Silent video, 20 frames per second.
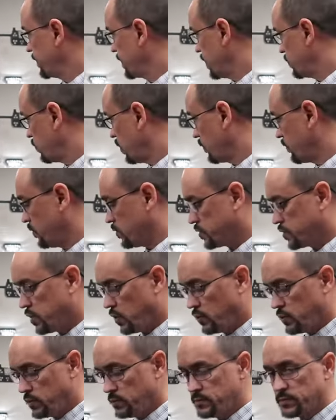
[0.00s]
Rugged
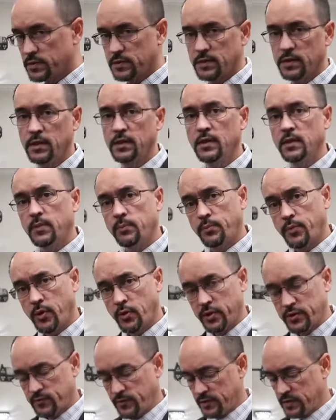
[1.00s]
Totems,
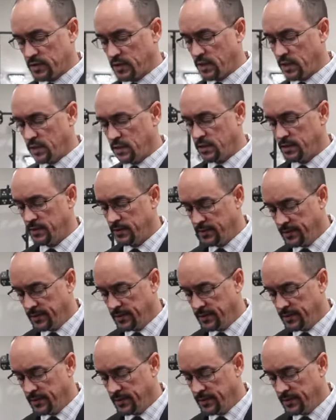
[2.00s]
Prox Facade.